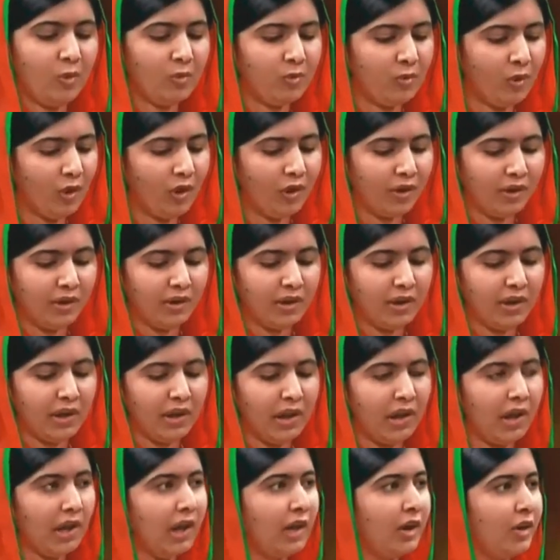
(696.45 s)
war,
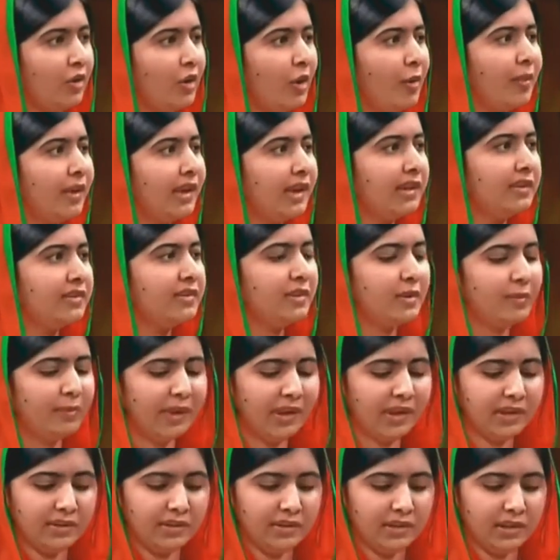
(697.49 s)
economic
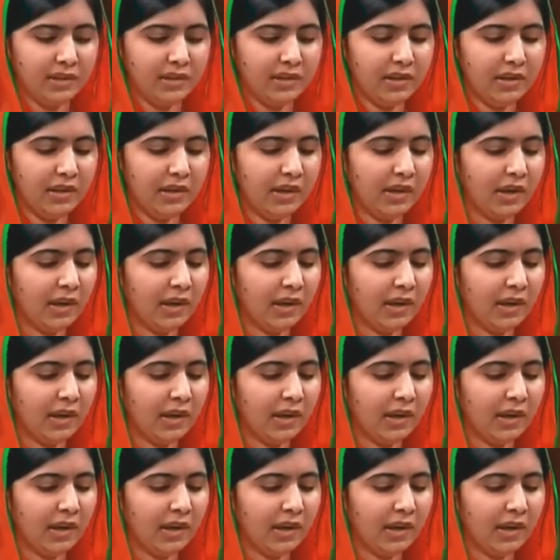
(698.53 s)
instability,